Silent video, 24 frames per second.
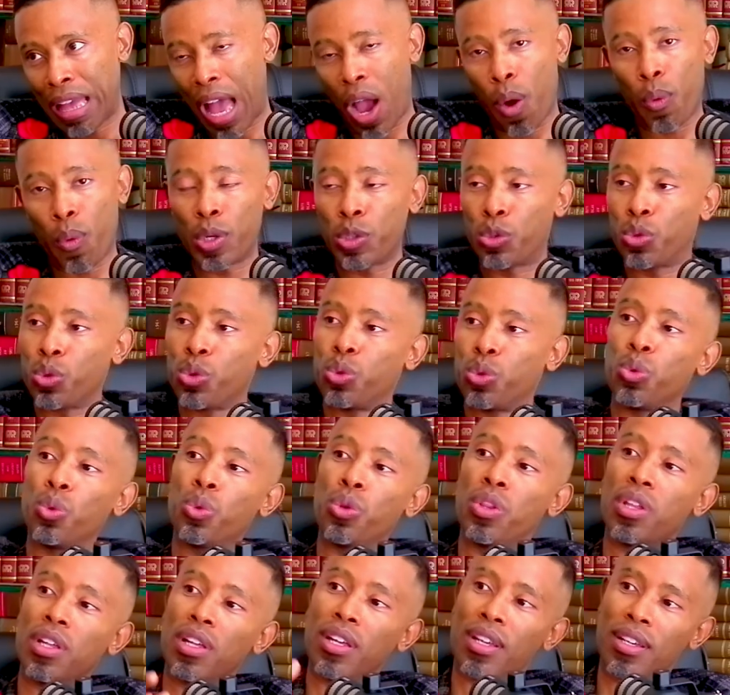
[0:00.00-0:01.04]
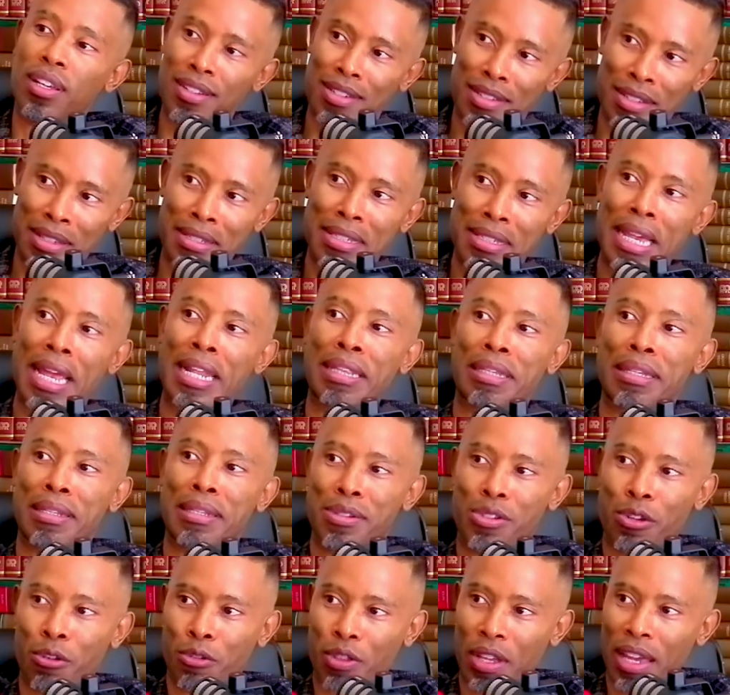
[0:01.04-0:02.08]
I want to do the
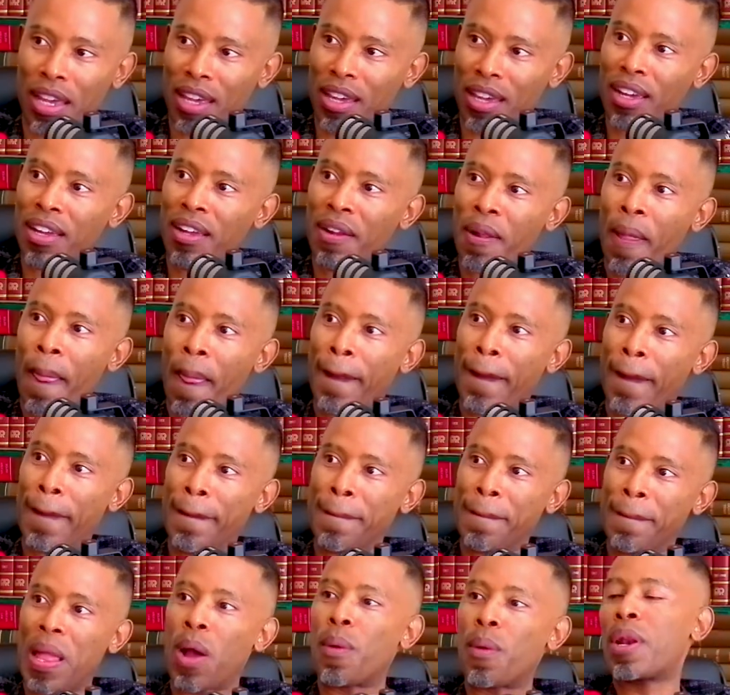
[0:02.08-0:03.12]
sentence of I want to be in I